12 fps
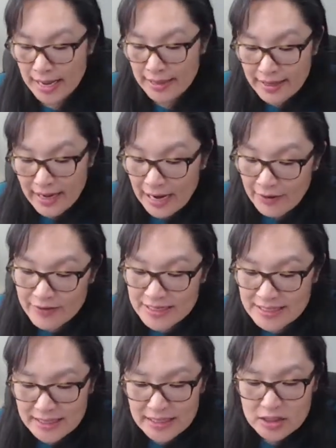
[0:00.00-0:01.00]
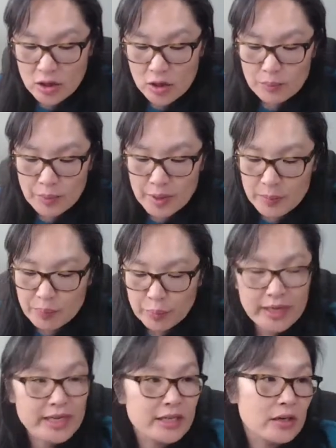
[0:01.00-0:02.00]
And then I have these things called big
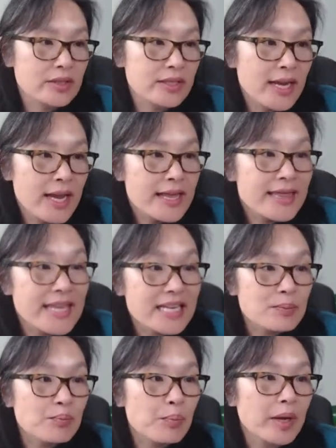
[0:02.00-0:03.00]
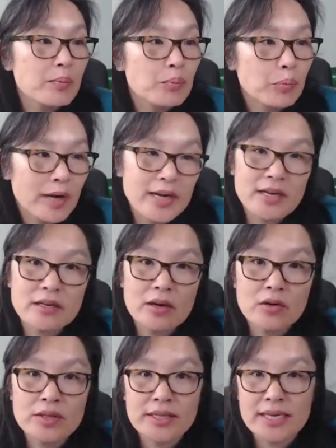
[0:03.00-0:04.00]
brain notes. These big brain
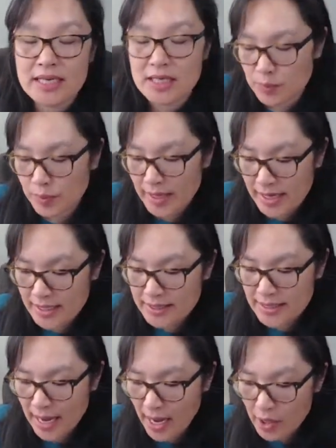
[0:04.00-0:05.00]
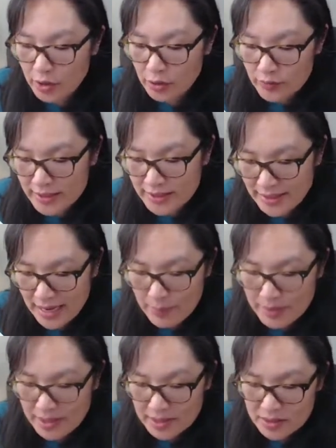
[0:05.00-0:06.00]
notes explains how to read the
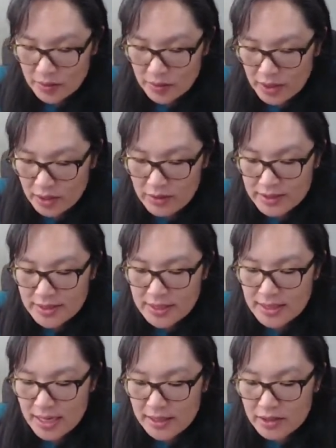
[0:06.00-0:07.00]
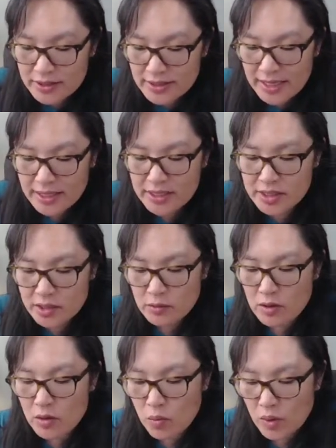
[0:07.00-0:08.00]
abacus. So here it says understanding
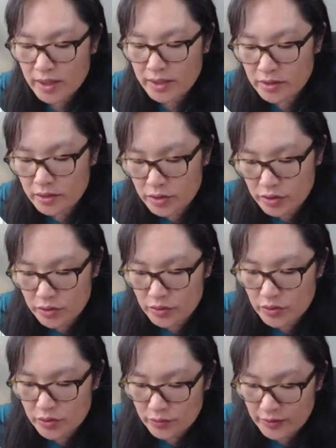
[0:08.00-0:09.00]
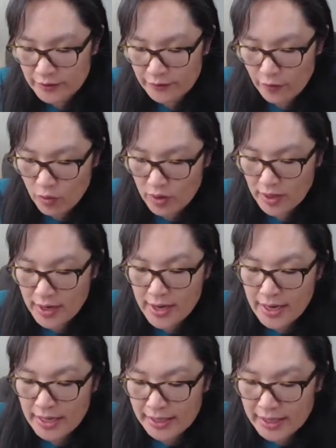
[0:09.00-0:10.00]
0, 1, 2, 3, 4,
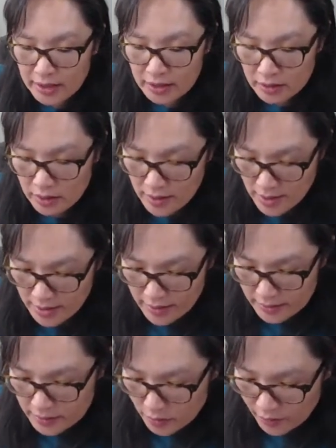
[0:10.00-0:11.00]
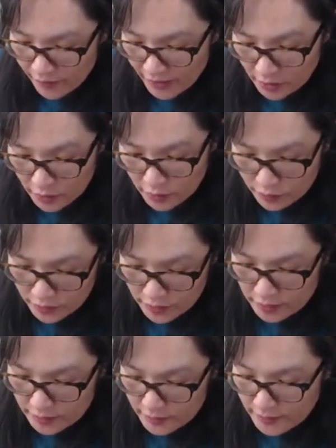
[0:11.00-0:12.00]
and here, so if I go,
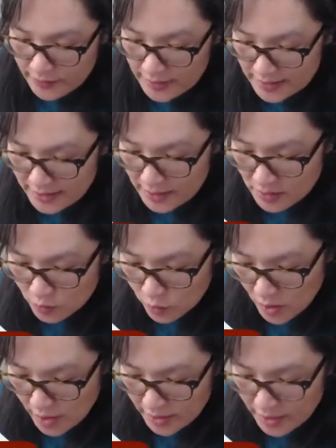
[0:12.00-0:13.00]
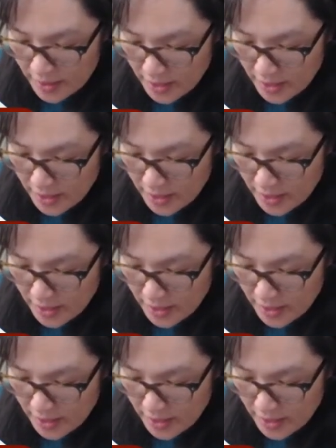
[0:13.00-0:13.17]
this is 1